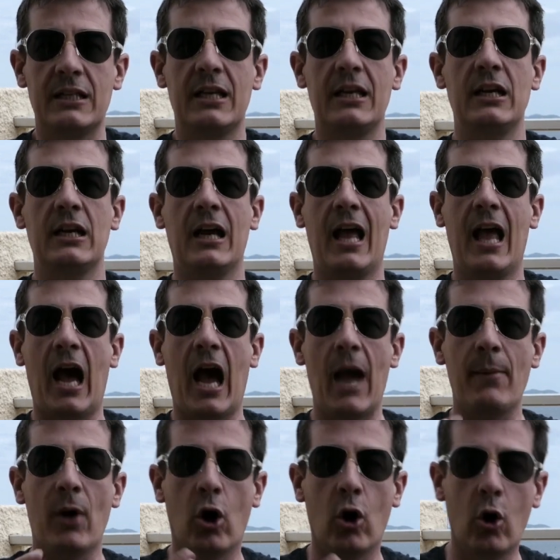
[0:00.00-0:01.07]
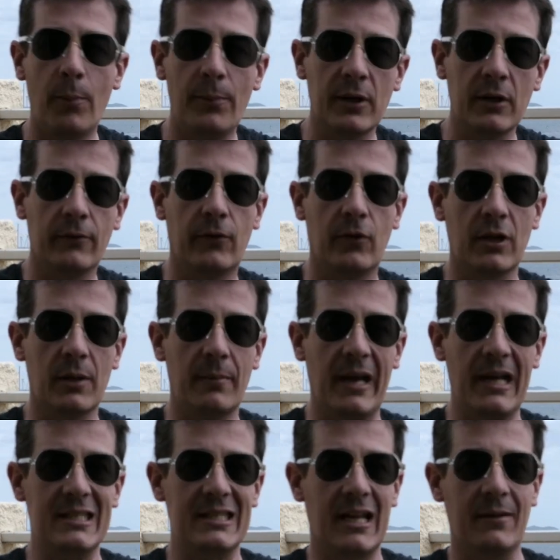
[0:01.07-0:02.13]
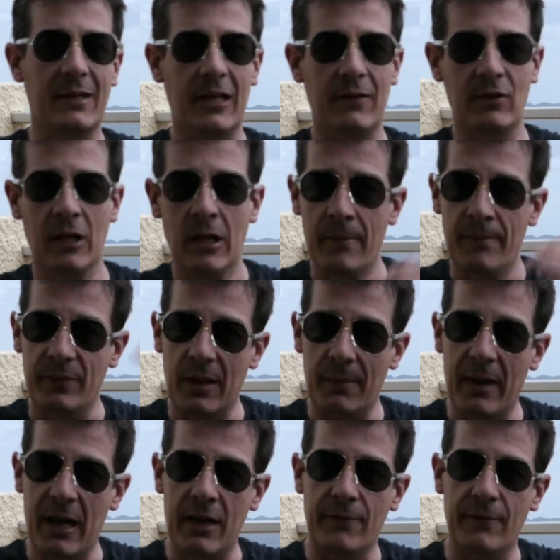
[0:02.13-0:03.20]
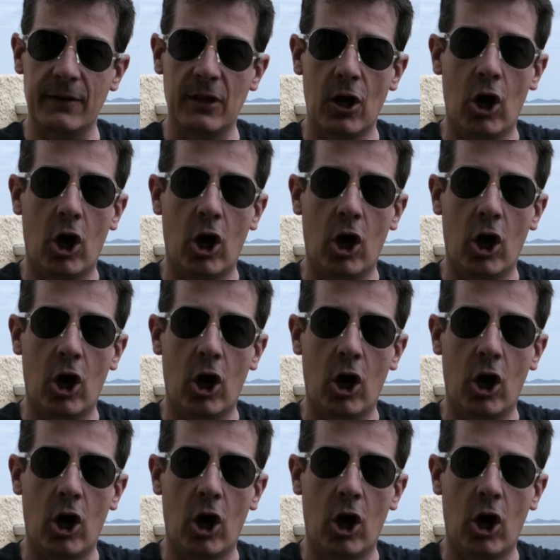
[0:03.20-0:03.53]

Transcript: Here I'm hoping for the best and I'm giving the benefit